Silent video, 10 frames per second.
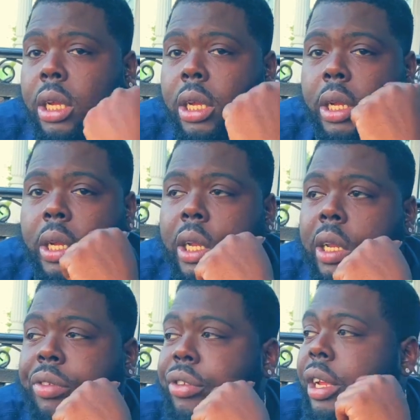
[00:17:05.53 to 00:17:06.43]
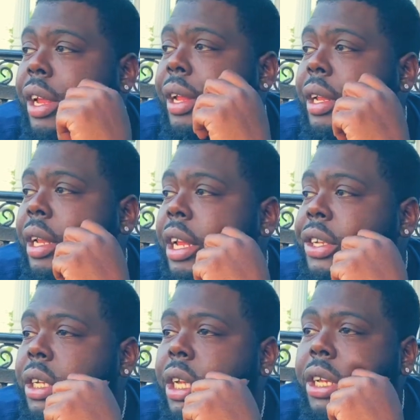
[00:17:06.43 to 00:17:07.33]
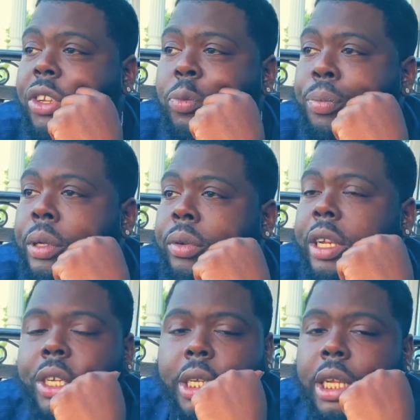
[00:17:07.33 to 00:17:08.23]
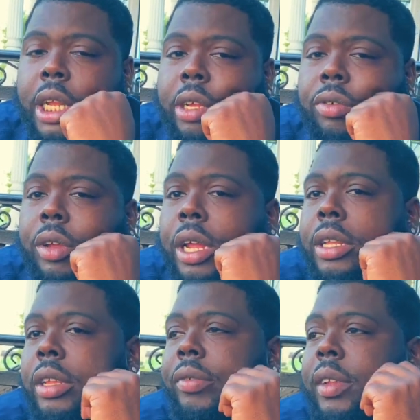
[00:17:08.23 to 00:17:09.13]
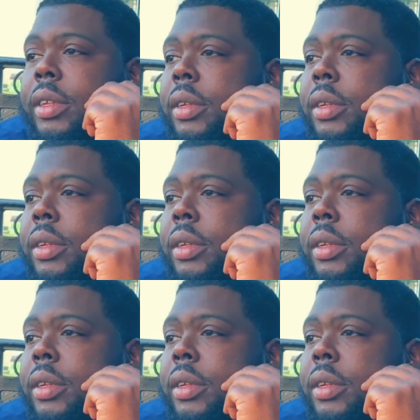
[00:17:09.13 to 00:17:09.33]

right. You know what I'm saying? That shit kill the spirit. That shit kill the creativity.